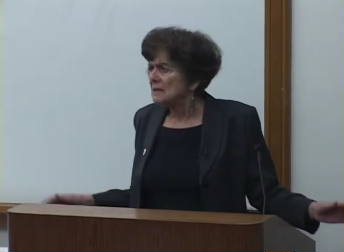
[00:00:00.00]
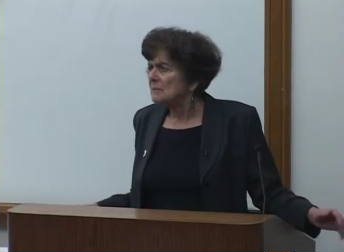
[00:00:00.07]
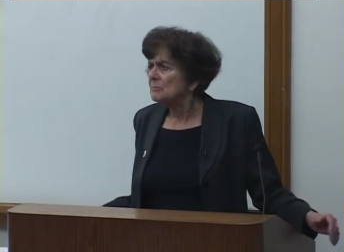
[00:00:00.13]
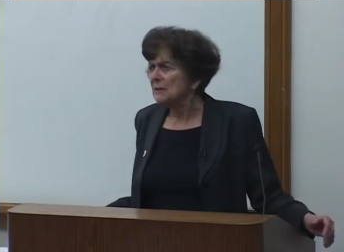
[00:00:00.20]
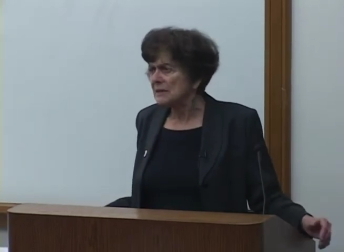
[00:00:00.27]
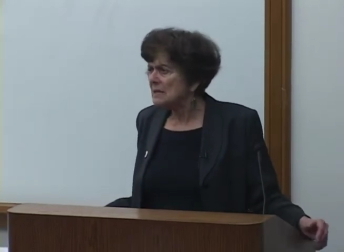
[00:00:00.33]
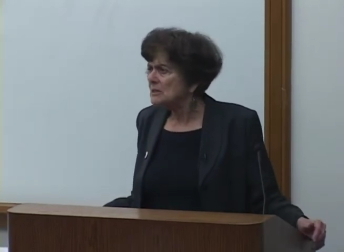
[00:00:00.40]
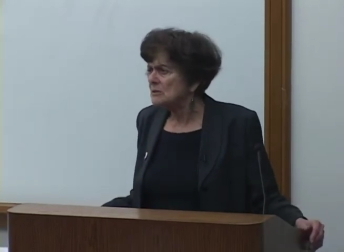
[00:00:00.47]

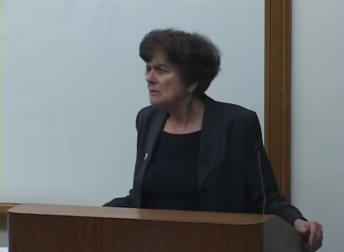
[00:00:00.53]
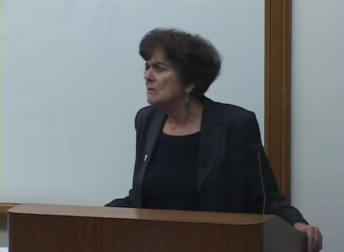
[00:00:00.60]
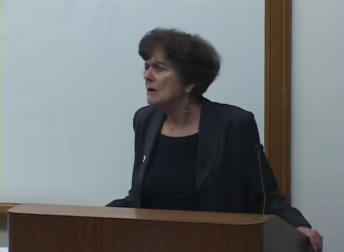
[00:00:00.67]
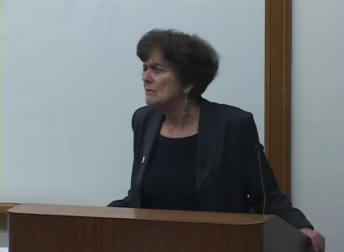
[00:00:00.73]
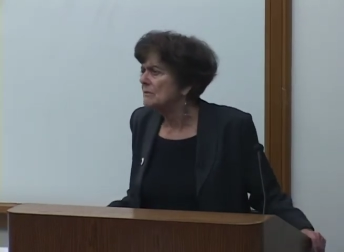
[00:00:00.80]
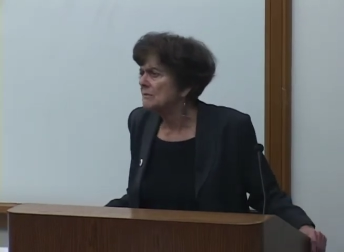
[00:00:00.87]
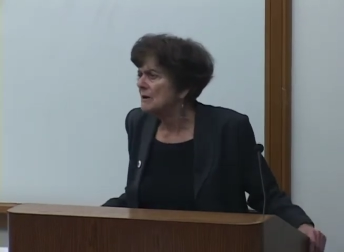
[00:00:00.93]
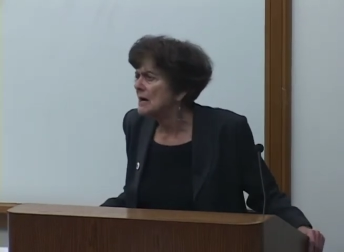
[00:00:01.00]
but they do
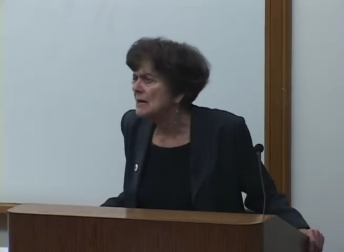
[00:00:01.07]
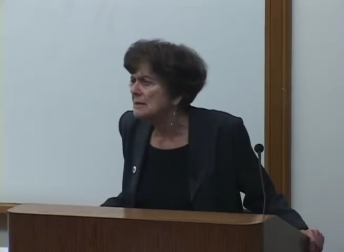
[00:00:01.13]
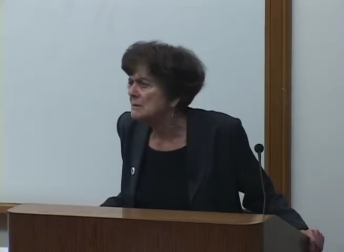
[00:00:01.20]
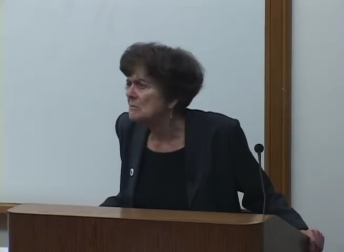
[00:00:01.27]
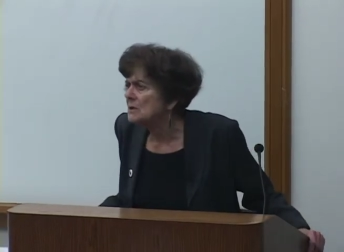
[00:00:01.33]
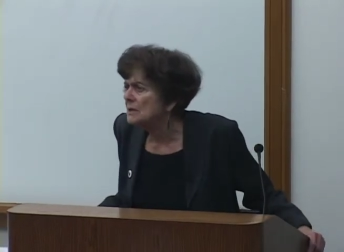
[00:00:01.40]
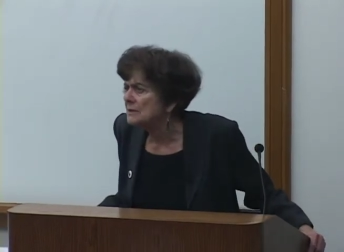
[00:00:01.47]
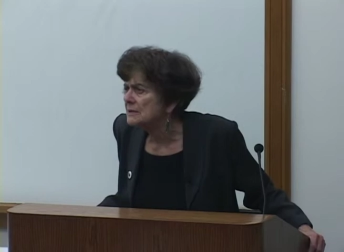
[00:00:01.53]
override them
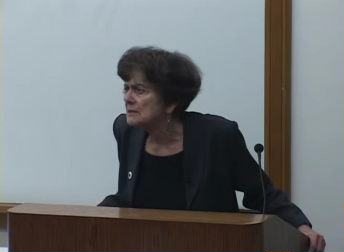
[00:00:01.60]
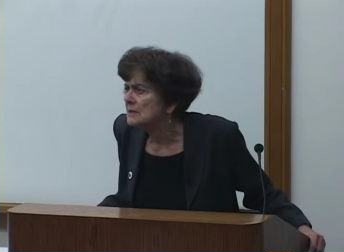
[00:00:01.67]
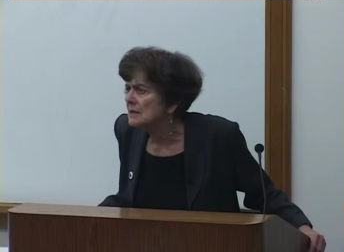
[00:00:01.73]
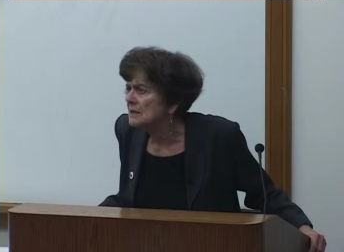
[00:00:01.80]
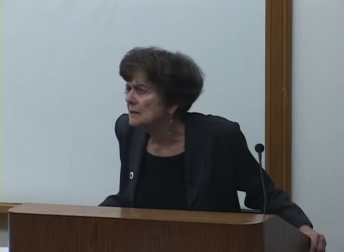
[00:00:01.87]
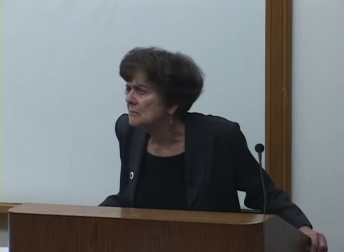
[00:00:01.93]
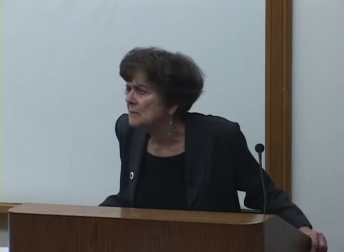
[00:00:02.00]
all the time.